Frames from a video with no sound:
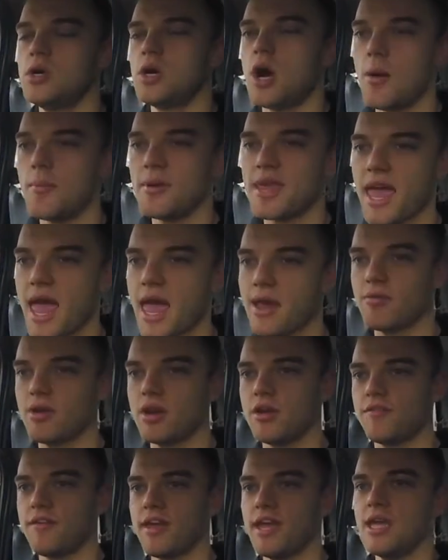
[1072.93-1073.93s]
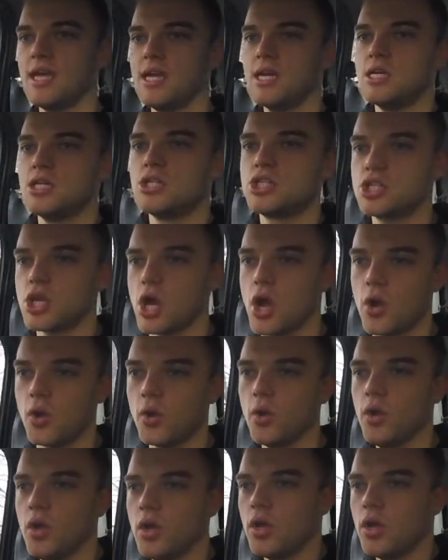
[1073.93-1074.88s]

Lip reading: I'll be getting rid of it. So